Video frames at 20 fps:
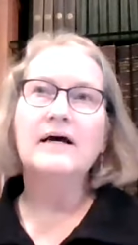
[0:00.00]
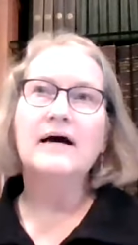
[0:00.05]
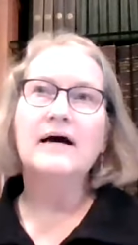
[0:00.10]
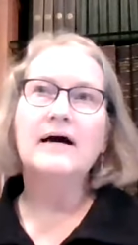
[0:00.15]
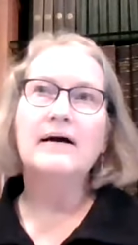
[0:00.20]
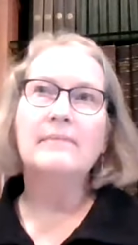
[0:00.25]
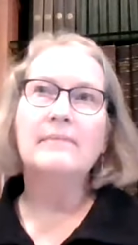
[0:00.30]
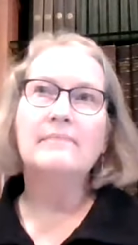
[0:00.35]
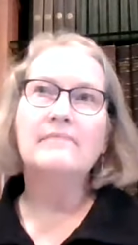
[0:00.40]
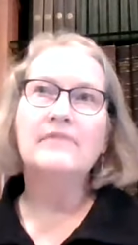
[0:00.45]

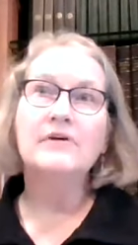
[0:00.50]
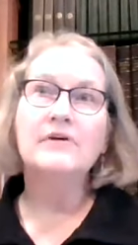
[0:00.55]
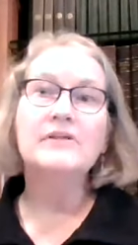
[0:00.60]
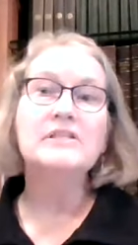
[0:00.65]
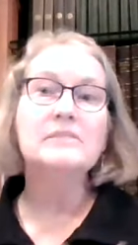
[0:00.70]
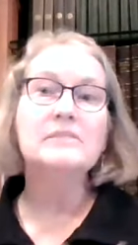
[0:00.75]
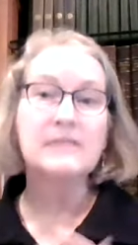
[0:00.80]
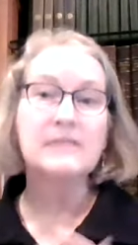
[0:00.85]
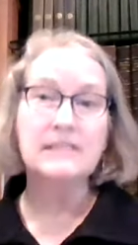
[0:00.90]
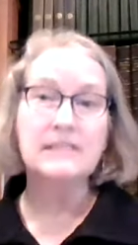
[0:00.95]
um, very
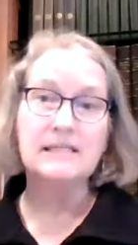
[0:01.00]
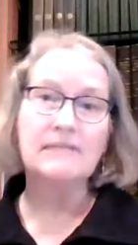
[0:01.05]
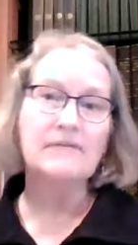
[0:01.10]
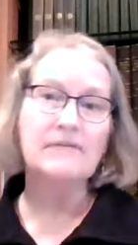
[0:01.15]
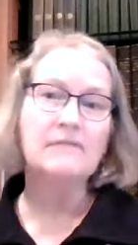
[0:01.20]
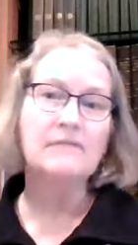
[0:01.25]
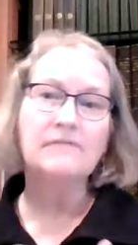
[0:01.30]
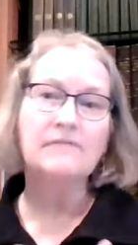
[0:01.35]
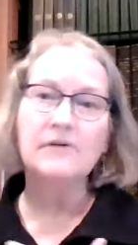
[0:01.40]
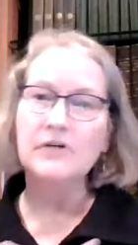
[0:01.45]

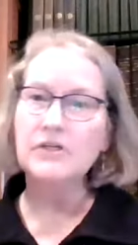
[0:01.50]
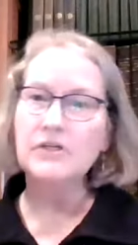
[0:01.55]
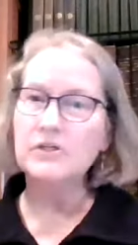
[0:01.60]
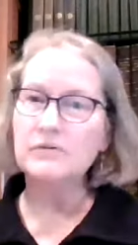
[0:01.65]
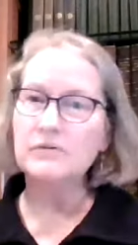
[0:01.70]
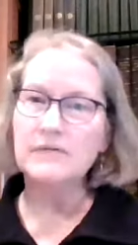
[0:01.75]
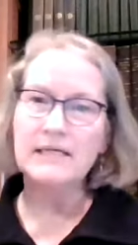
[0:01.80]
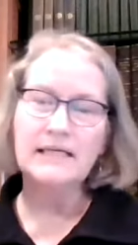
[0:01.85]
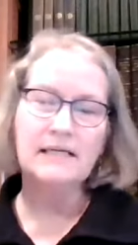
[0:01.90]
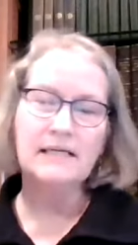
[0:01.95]
specific, very
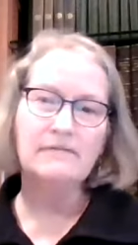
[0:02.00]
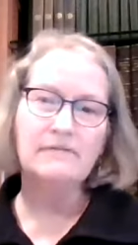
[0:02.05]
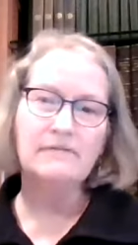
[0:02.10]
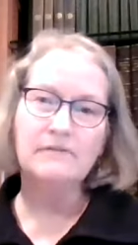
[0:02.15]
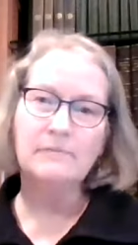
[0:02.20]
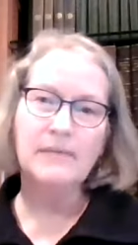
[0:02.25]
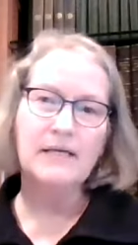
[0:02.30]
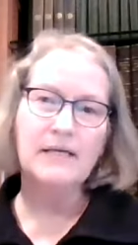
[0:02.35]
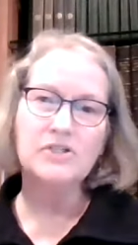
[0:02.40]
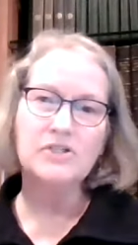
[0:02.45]
unique
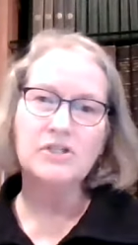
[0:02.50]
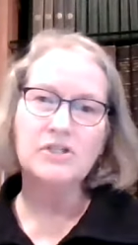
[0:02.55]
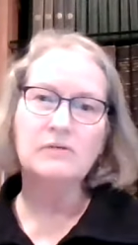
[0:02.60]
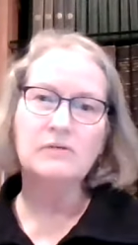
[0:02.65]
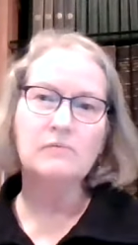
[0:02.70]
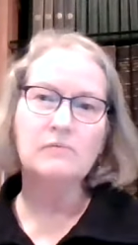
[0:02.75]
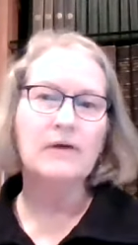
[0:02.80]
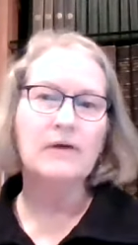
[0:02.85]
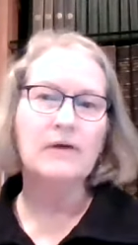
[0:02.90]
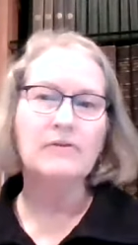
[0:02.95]

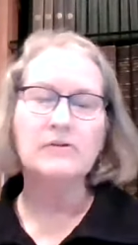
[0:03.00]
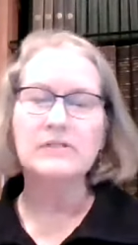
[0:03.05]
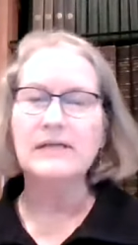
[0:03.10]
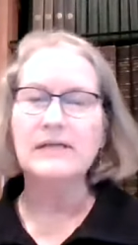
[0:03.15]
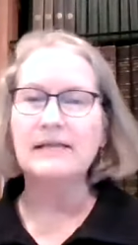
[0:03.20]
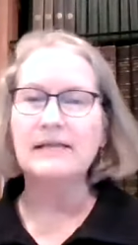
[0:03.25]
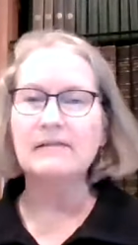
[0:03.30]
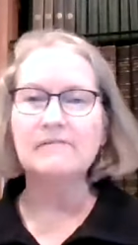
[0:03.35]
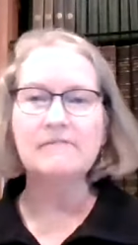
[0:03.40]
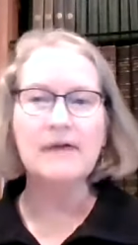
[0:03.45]
information, whether it's
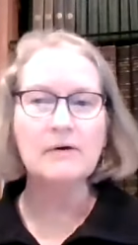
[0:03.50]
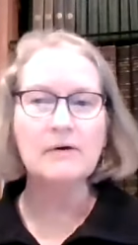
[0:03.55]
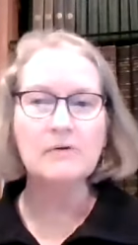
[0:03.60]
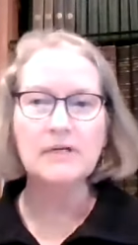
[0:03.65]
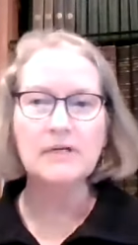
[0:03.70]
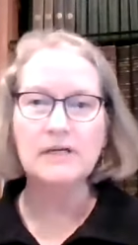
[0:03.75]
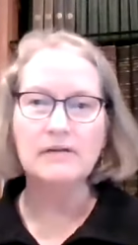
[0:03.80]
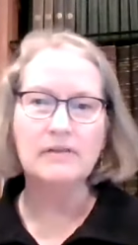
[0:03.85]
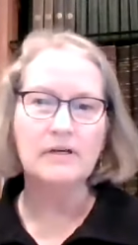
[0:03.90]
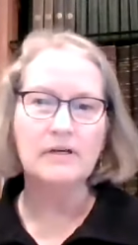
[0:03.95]
on the
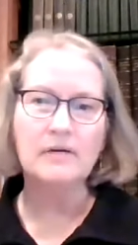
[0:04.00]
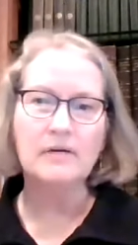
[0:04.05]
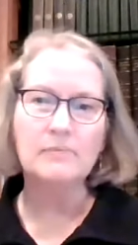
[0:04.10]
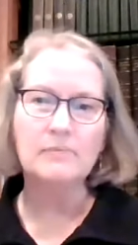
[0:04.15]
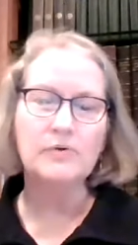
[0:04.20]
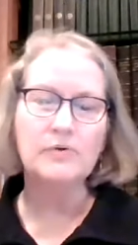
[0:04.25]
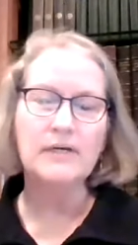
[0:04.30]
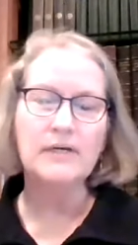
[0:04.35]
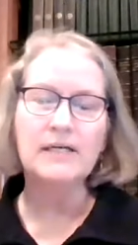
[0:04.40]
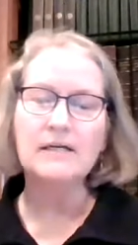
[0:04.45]
founding of the
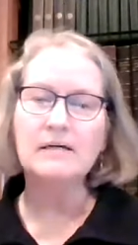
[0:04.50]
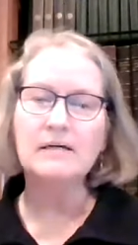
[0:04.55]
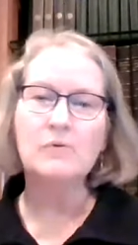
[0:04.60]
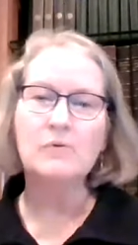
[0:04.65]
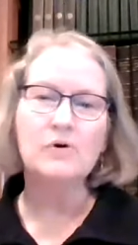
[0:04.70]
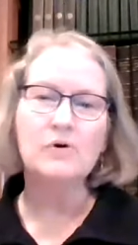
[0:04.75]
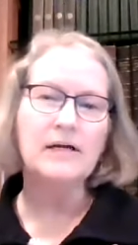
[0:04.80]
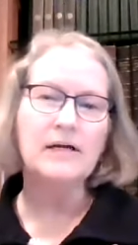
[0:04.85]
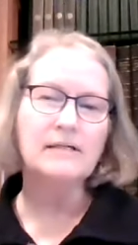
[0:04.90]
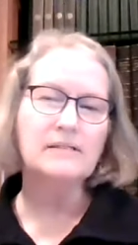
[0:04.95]
Arboretum
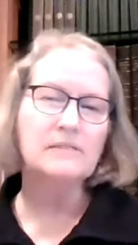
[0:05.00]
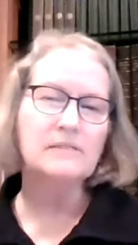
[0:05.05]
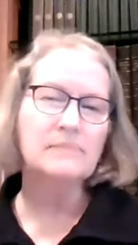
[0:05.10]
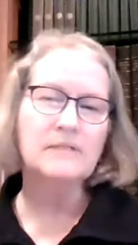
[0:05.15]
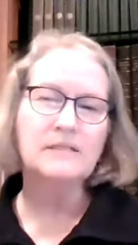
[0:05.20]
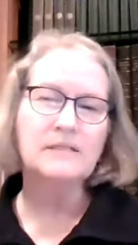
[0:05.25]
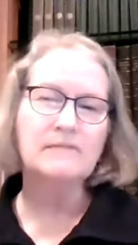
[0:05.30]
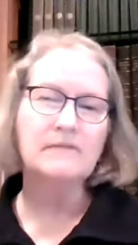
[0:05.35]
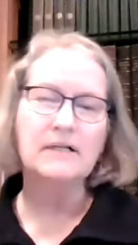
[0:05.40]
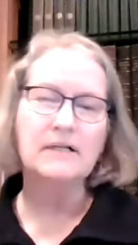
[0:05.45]
or on
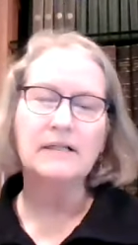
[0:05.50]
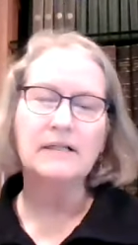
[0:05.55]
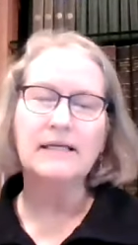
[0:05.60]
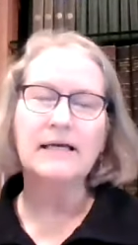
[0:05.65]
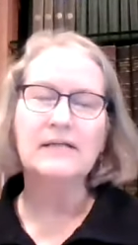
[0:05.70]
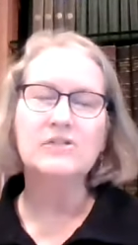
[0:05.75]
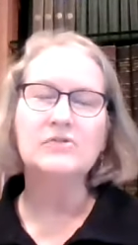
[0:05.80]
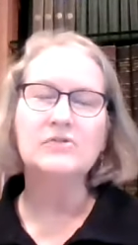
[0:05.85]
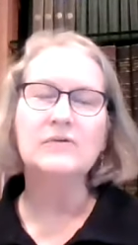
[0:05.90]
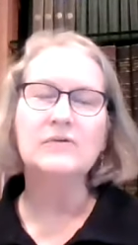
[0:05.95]
specifically
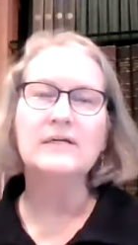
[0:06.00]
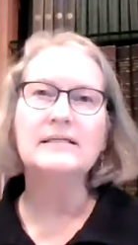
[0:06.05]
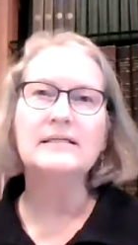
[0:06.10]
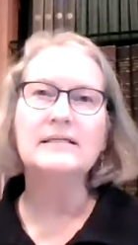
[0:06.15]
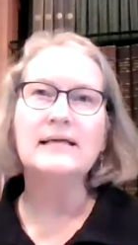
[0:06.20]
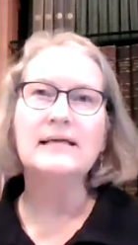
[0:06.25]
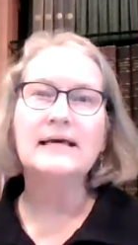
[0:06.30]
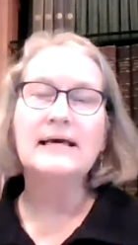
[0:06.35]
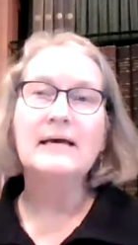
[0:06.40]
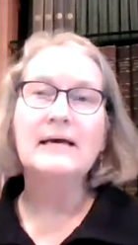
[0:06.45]
on
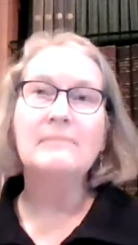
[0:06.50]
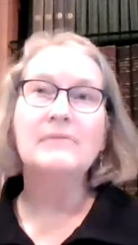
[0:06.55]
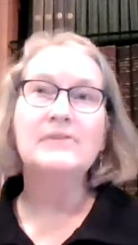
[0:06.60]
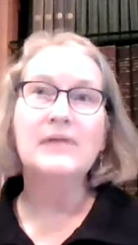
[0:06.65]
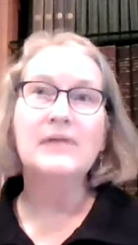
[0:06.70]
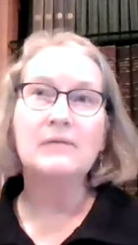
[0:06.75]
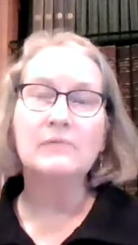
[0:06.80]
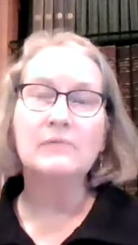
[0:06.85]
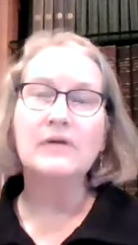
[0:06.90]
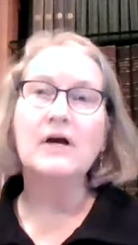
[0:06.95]
trees, but
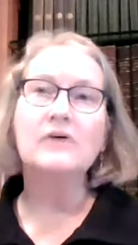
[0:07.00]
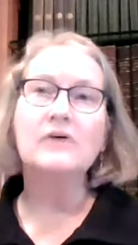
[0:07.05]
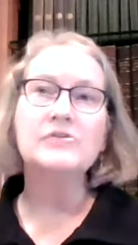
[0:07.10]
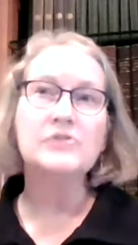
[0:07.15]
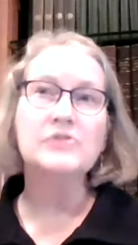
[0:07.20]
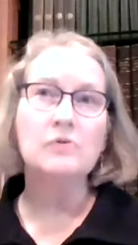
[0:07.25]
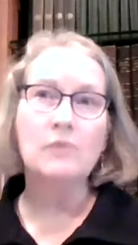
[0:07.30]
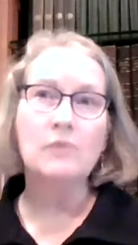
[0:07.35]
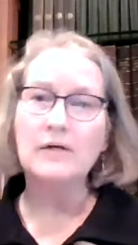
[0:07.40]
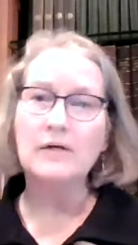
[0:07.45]
then we
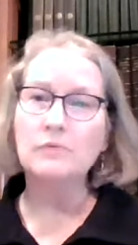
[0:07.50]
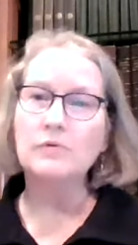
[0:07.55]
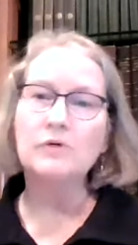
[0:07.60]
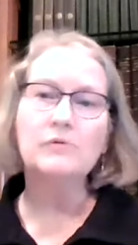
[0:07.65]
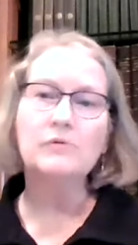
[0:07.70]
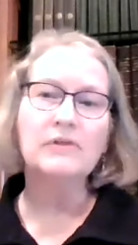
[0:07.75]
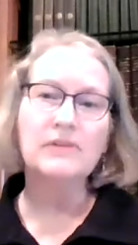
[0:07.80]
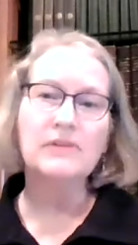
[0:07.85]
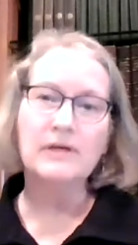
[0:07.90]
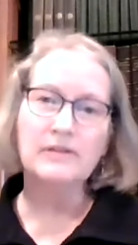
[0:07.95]
also want to
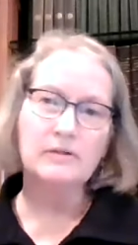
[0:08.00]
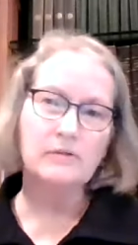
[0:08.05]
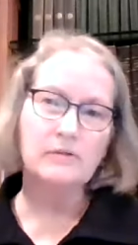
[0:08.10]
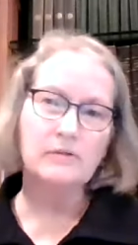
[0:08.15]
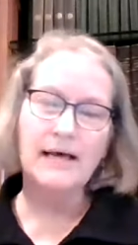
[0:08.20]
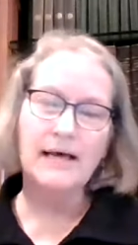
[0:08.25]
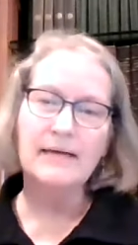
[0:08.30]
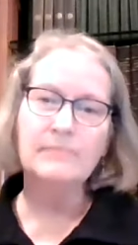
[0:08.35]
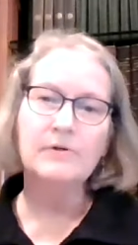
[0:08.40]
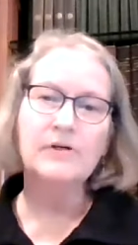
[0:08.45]
work with other
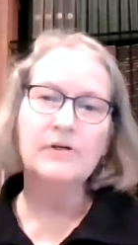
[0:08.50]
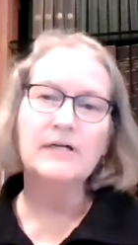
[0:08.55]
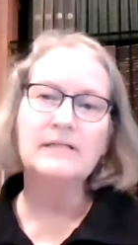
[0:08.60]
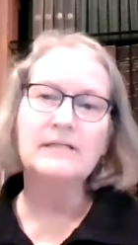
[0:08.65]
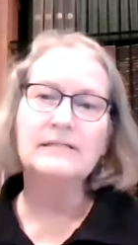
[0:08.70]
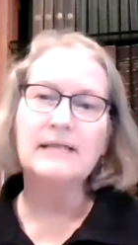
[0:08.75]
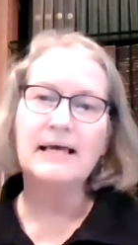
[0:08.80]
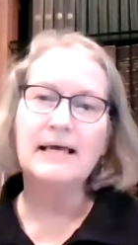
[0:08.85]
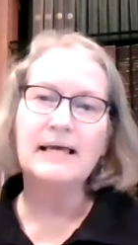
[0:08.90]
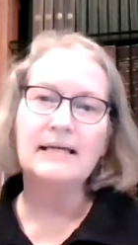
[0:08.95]

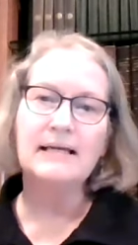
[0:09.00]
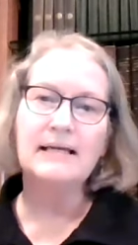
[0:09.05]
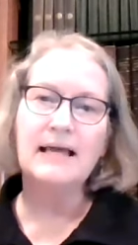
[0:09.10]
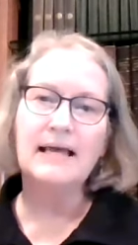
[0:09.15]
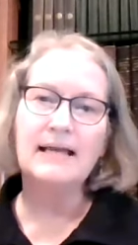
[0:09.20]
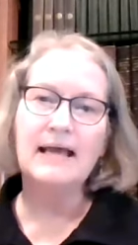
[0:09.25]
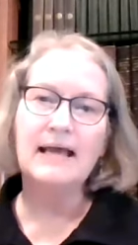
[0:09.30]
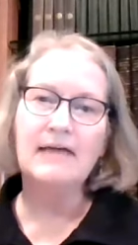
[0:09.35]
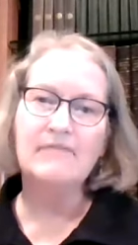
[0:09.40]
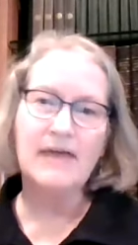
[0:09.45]
libraries and,
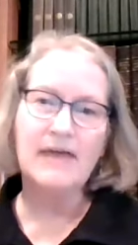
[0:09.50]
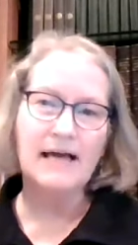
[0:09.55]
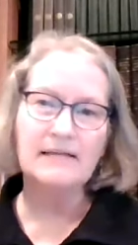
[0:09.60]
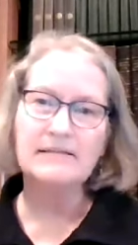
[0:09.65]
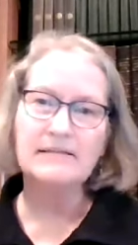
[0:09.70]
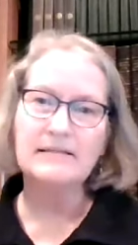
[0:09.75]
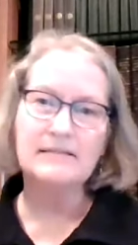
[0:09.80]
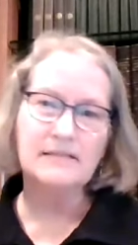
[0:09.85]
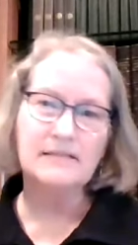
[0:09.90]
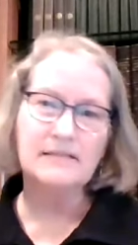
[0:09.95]
and have
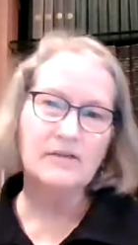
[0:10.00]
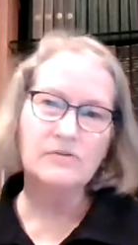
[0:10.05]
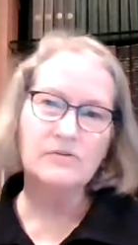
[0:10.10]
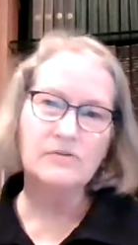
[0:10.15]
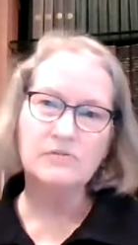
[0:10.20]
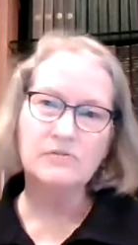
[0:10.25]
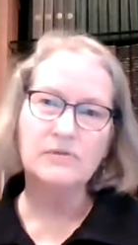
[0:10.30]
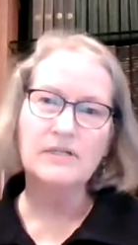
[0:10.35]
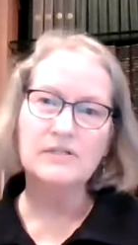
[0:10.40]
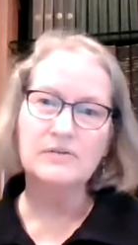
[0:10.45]
access to
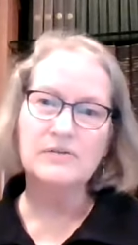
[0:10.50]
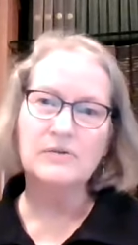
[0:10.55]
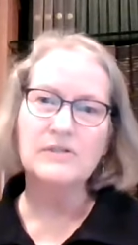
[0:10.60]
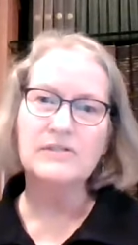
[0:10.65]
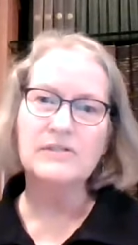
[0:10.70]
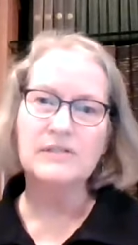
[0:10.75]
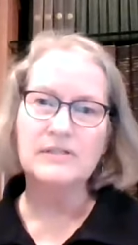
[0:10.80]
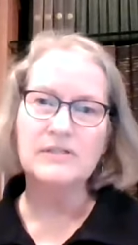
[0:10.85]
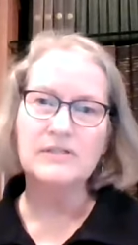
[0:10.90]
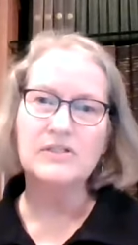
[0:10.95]
those
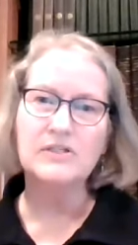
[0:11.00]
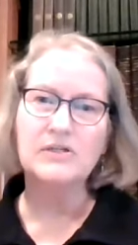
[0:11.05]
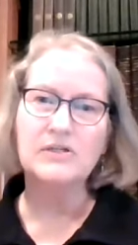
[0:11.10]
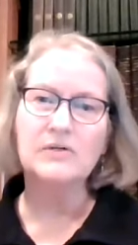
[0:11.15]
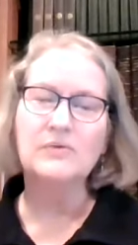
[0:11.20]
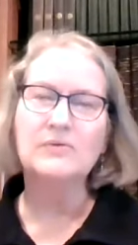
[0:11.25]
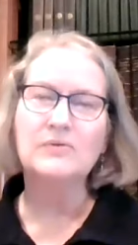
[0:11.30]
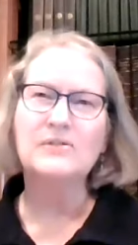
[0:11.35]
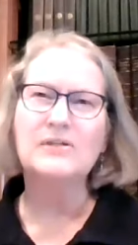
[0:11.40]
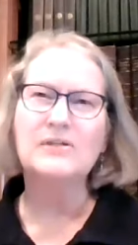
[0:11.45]
resources
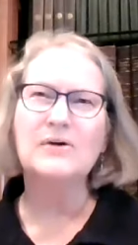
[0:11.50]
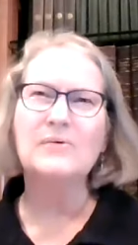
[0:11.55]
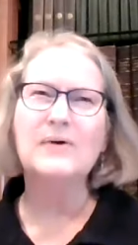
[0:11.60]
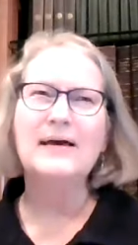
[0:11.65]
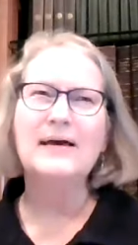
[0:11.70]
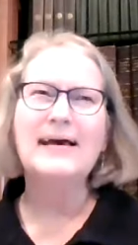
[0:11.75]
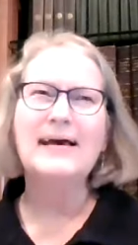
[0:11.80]
too. So